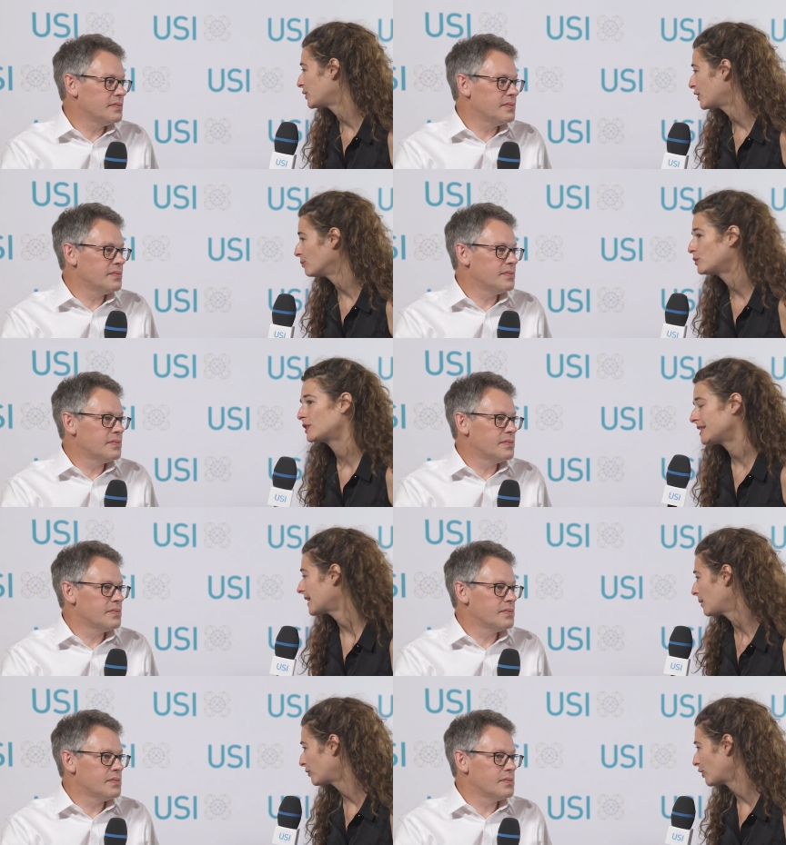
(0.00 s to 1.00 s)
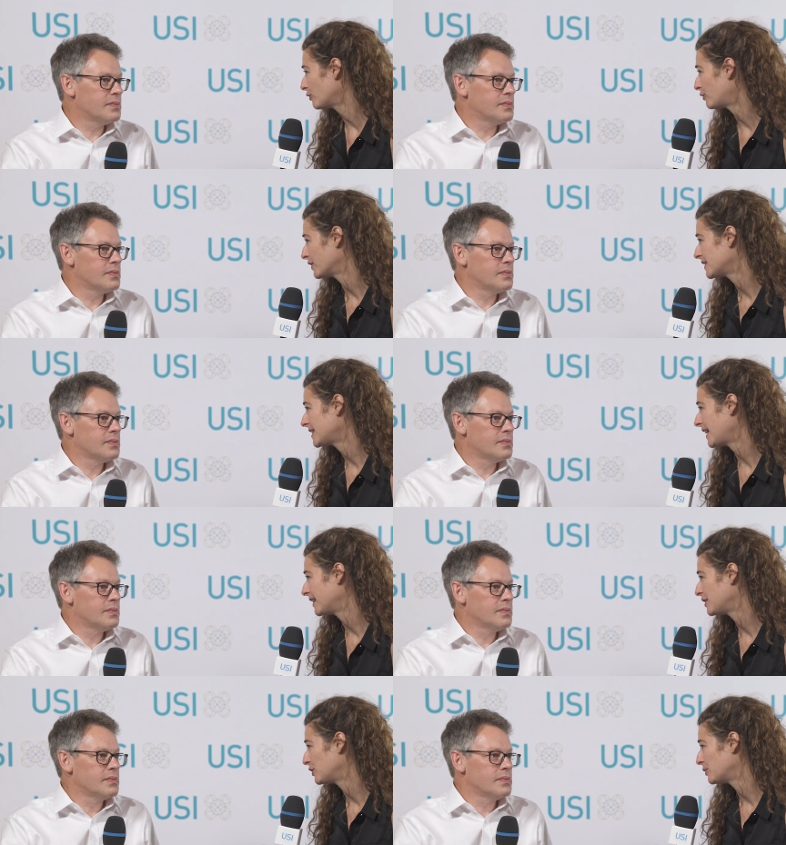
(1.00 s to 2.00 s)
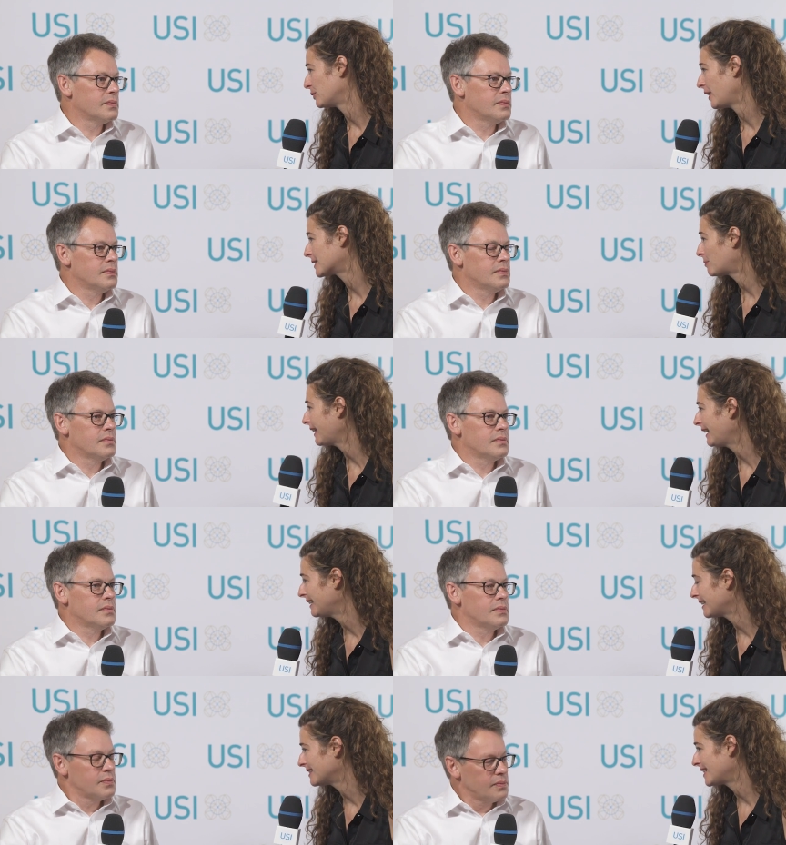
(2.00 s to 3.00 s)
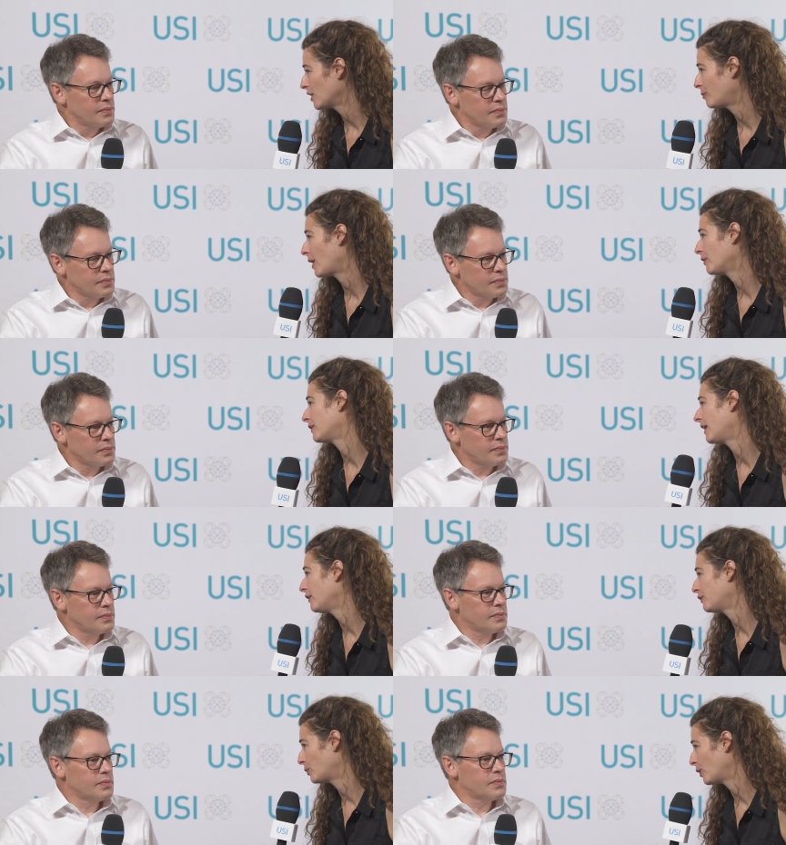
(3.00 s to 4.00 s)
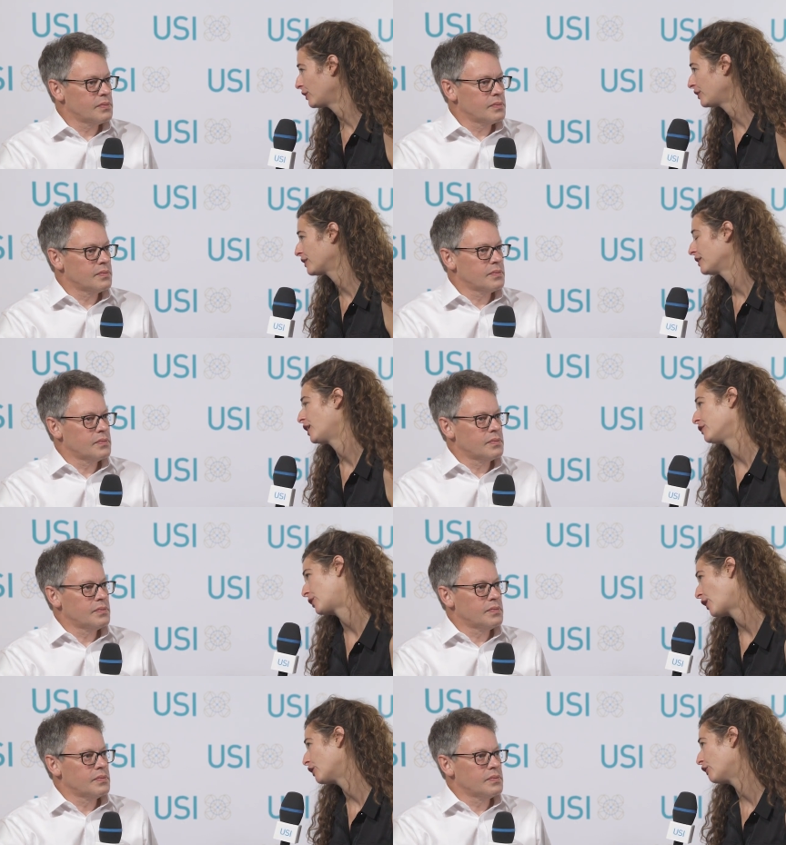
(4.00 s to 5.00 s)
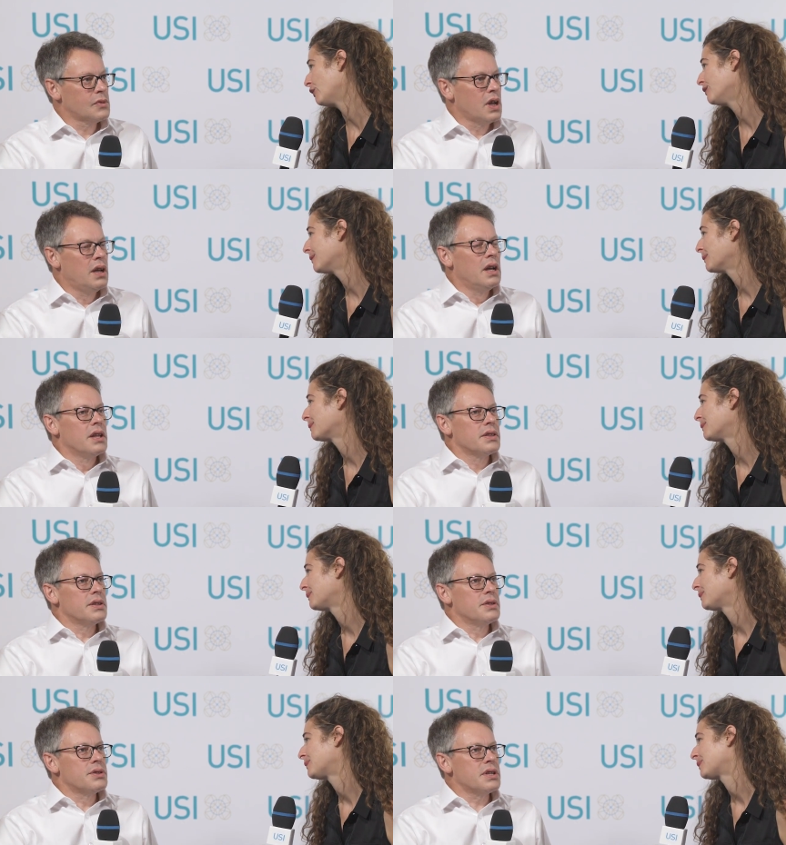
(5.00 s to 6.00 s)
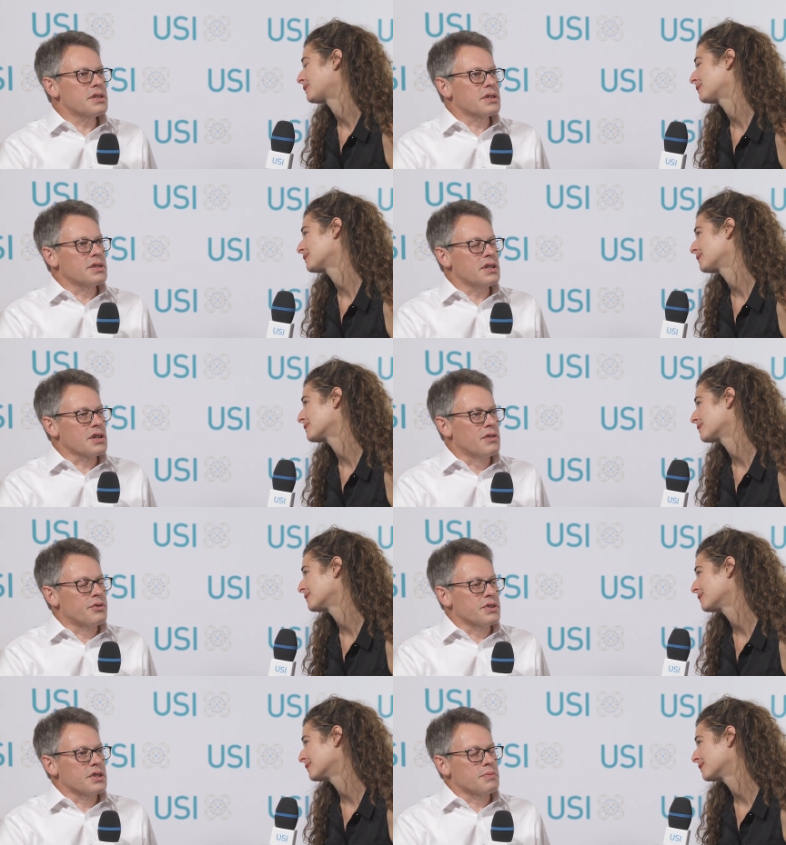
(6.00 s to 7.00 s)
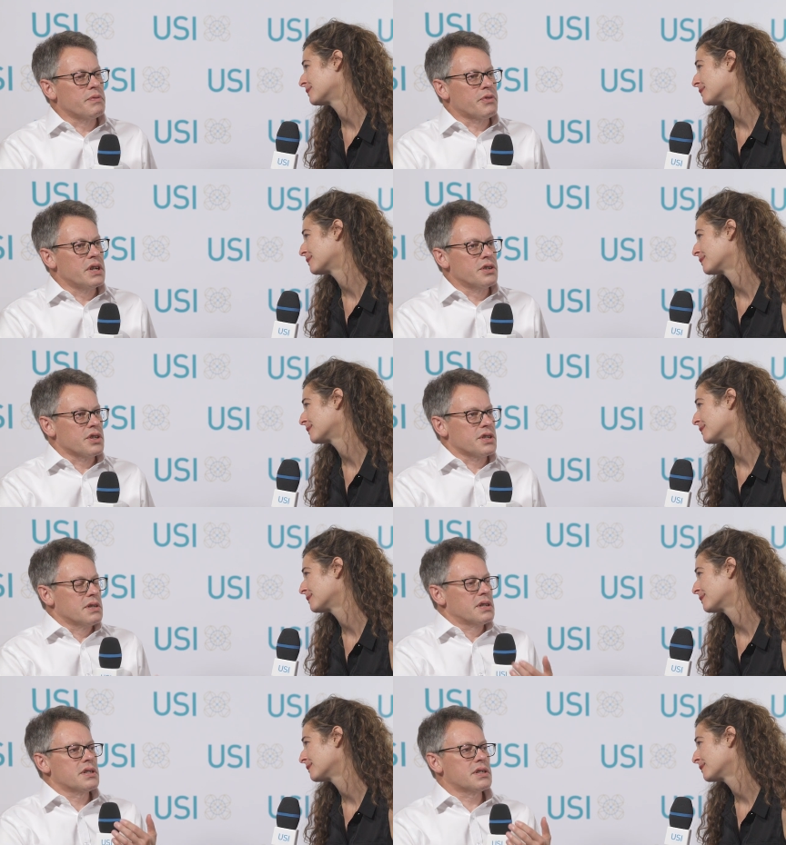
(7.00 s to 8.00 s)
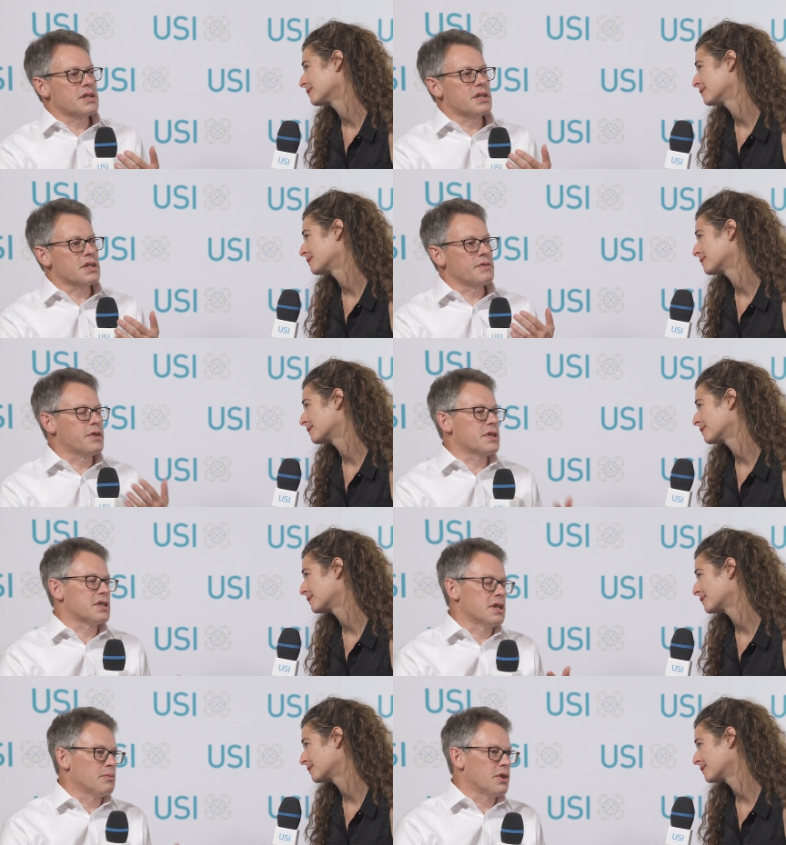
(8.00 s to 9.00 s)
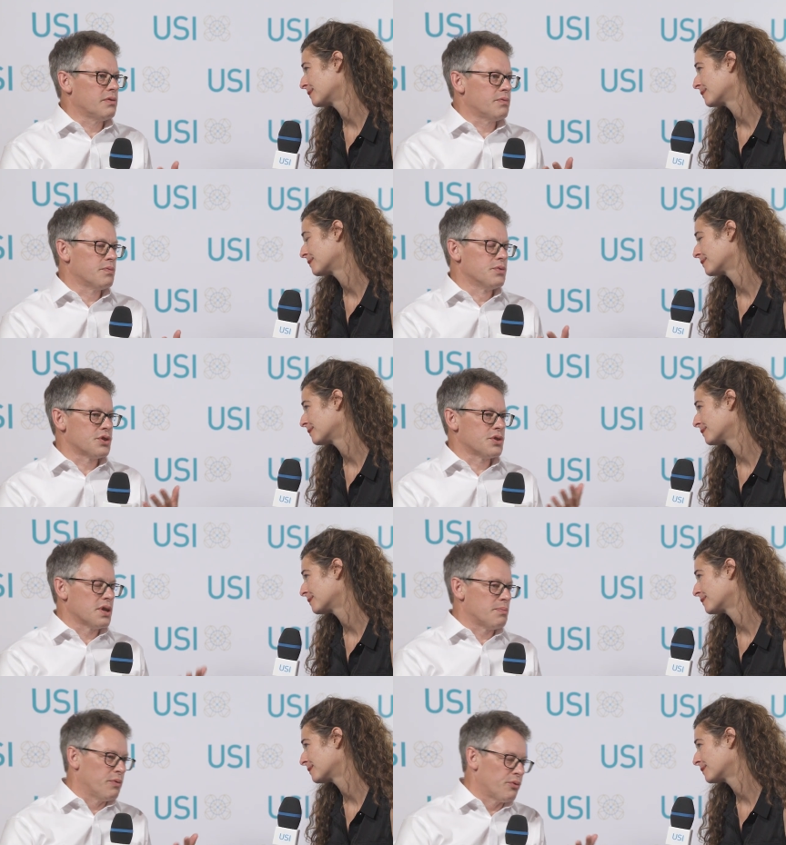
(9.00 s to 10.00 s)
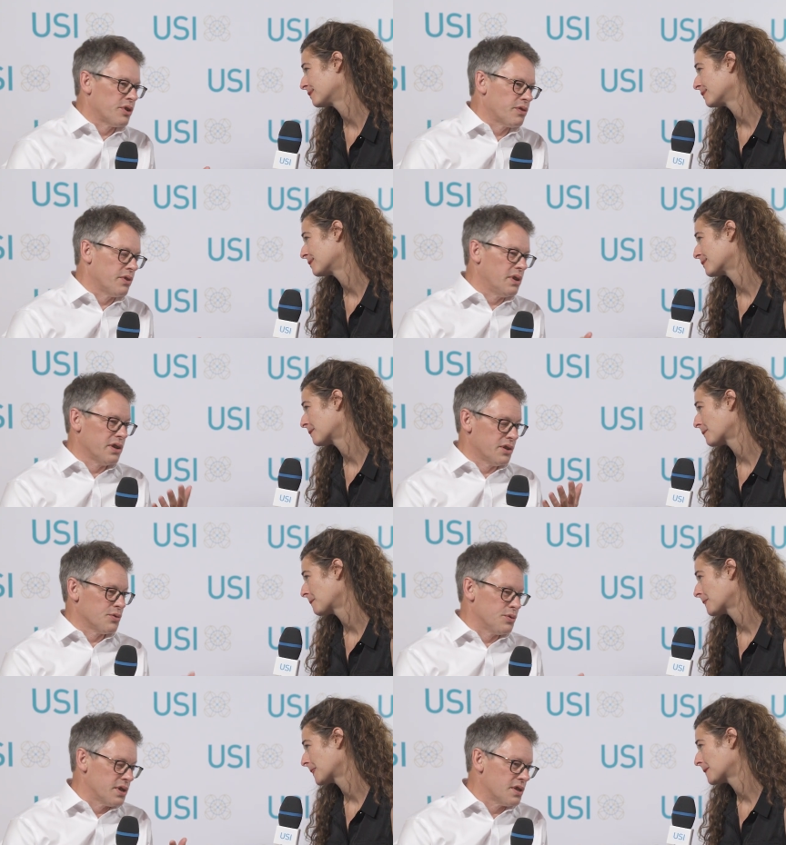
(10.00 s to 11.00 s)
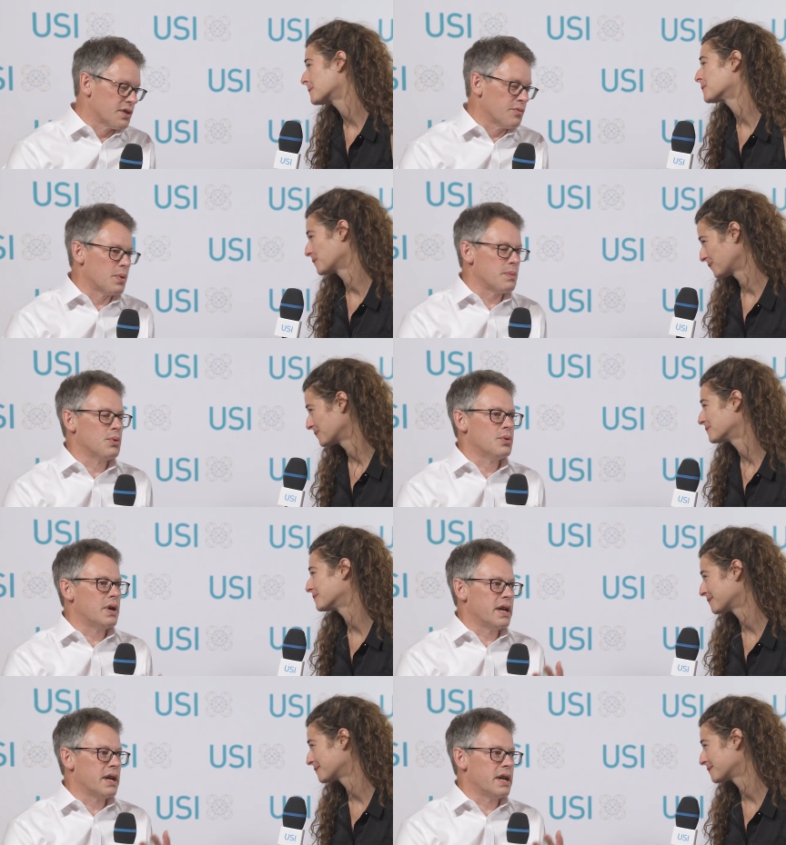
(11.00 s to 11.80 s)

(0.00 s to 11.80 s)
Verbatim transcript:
Speaker 1: when you come to this type of conference and you explain and tell about the life and work of your uncle?
Speaker 2: This, this conference has been very interesting because this is the first time I've stood up in front of a large audience of people